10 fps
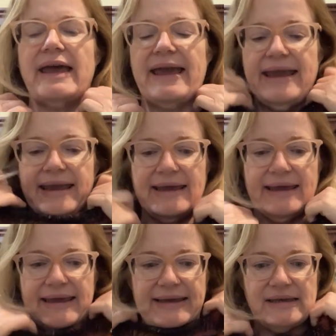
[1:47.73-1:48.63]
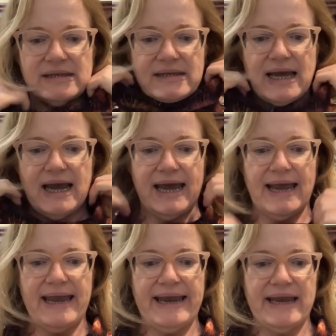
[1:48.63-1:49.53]
And
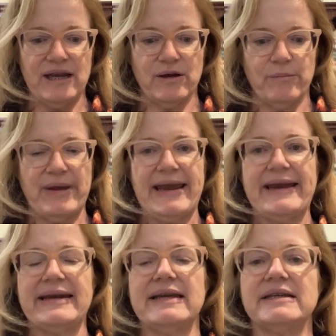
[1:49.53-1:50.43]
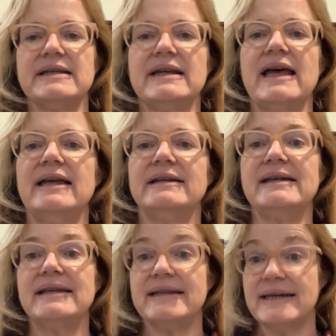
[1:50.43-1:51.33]
I made it
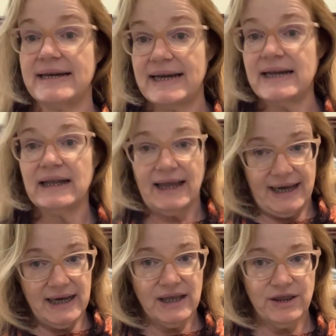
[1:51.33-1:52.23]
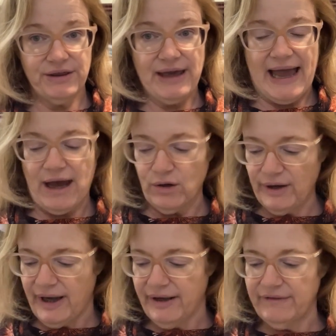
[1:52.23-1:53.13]
the knee length out
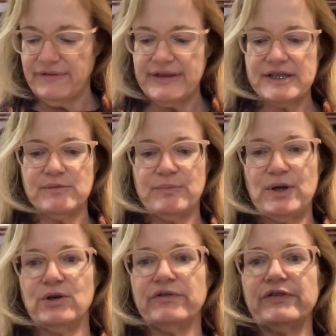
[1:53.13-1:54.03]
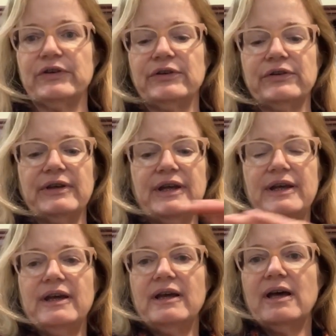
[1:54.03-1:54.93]
of this beautiful
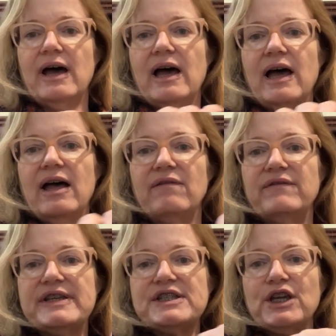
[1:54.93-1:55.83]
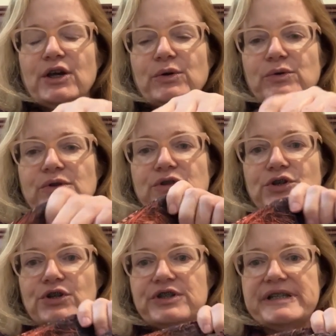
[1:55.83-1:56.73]
viscose
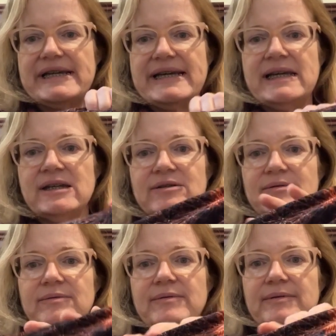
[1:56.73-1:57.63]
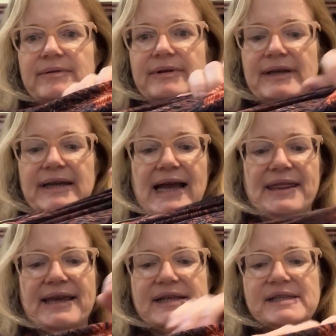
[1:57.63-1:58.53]
jersey. I
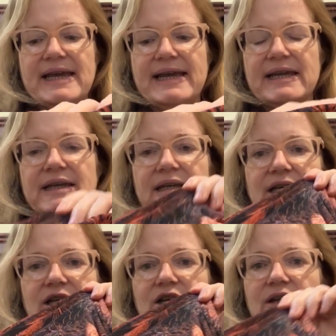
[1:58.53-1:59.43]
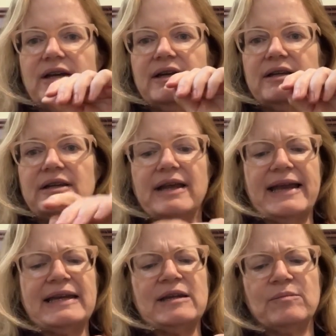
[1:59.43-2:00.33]
think it's like
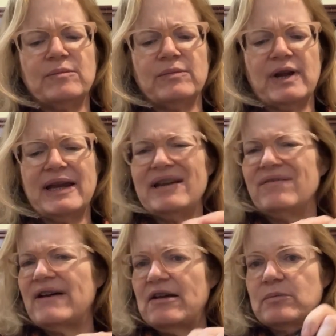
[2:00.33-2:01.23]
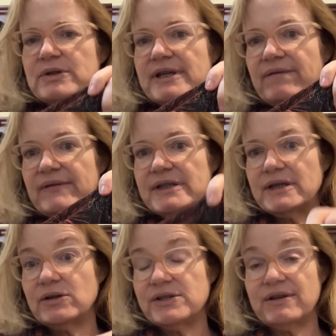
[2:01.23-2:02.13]
95%
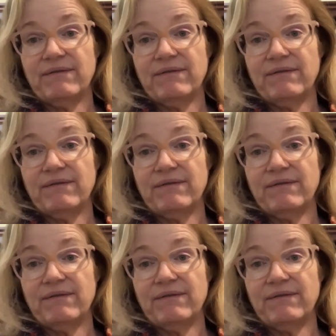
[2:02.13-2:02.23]
viscose and